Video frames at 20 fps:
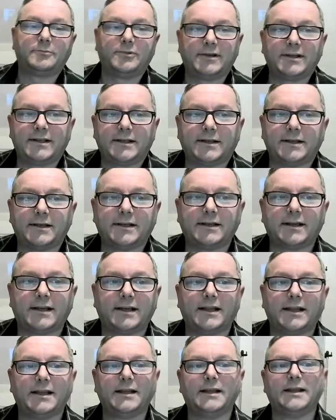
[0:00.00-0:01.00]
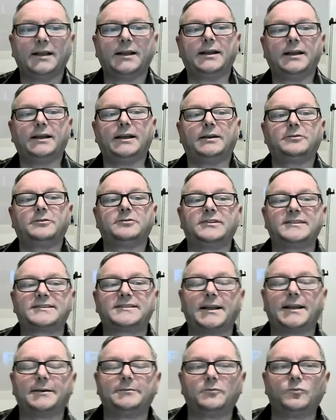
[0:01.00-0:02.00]
brilliant. I'm going to
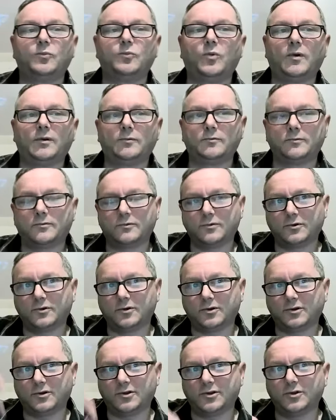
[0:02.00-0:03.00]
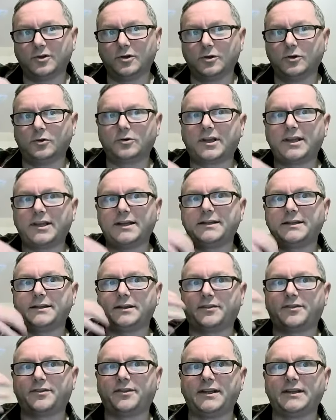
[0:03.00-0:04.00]
say, looking
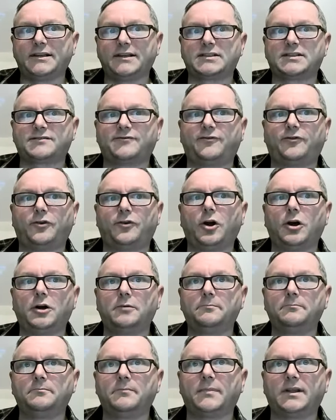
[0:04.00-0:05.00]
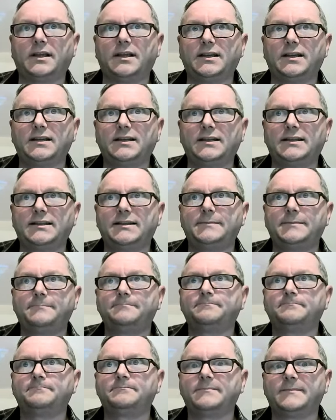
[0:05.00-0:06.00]
at things from
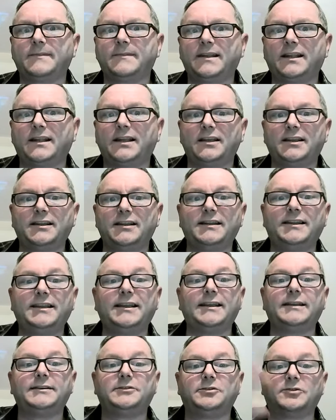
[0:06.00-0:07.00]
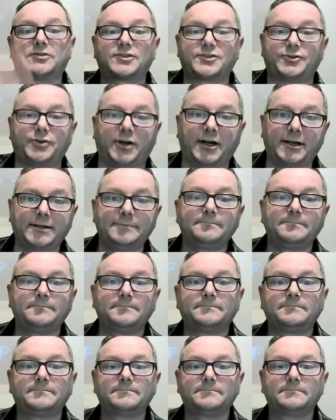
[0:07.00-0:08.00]
um, the industry,
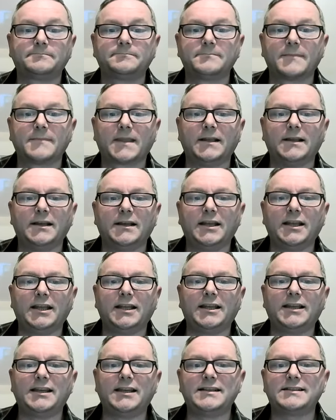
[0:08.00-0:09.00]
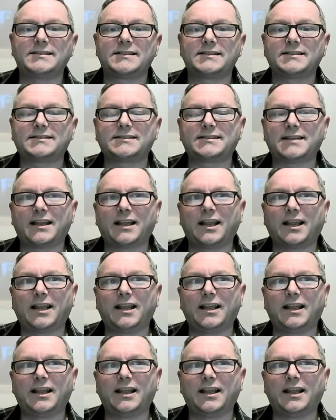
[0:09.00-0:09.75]
it's